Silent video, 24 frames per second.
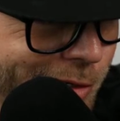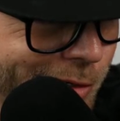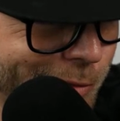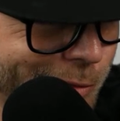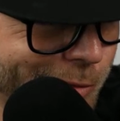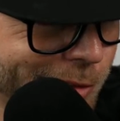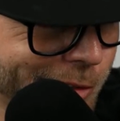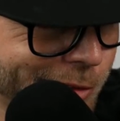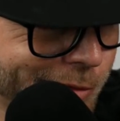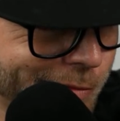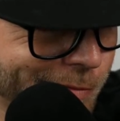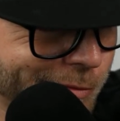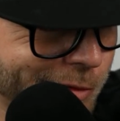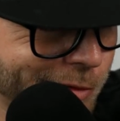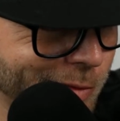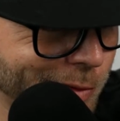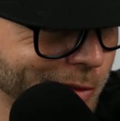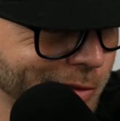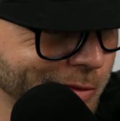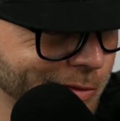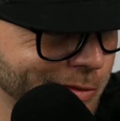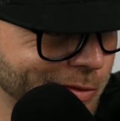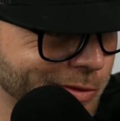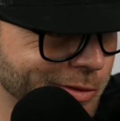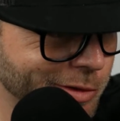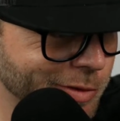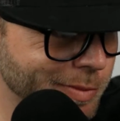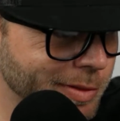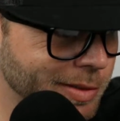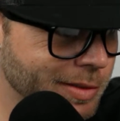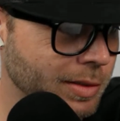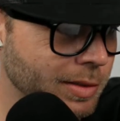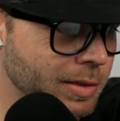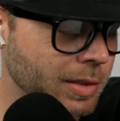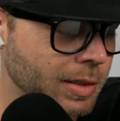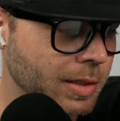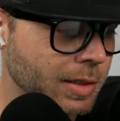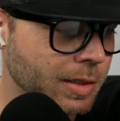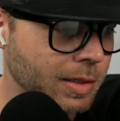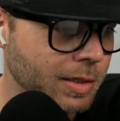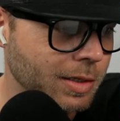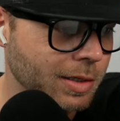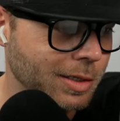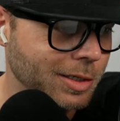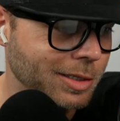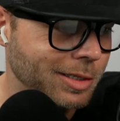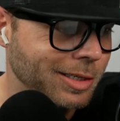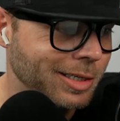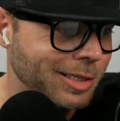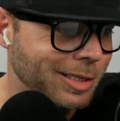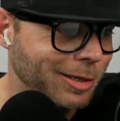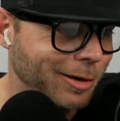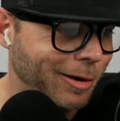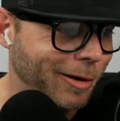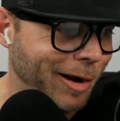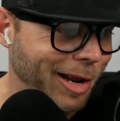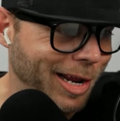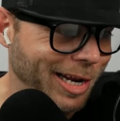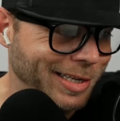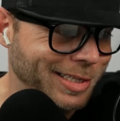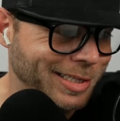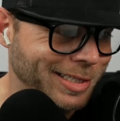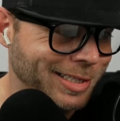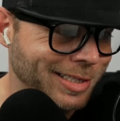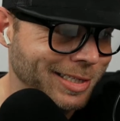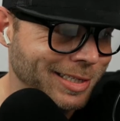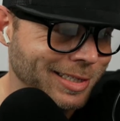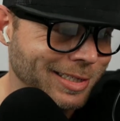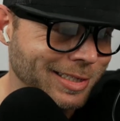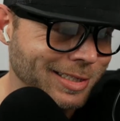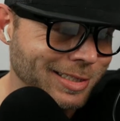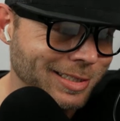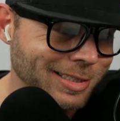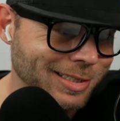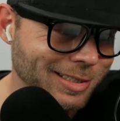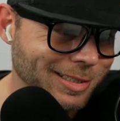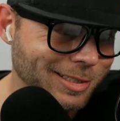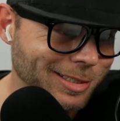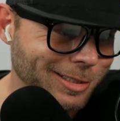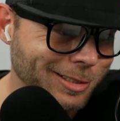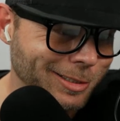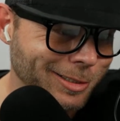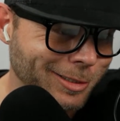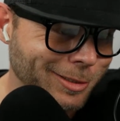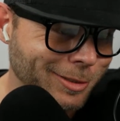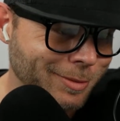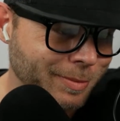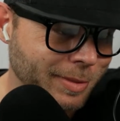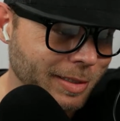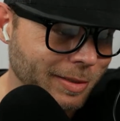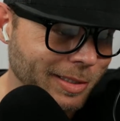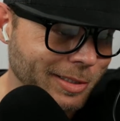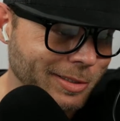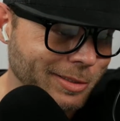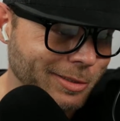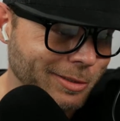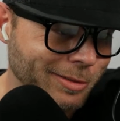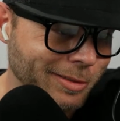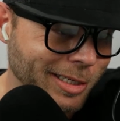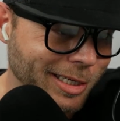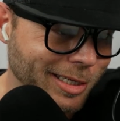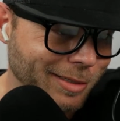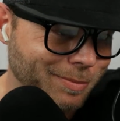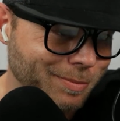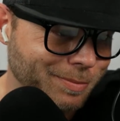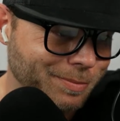is right here in front of me. Stupid. All right. Let's do that.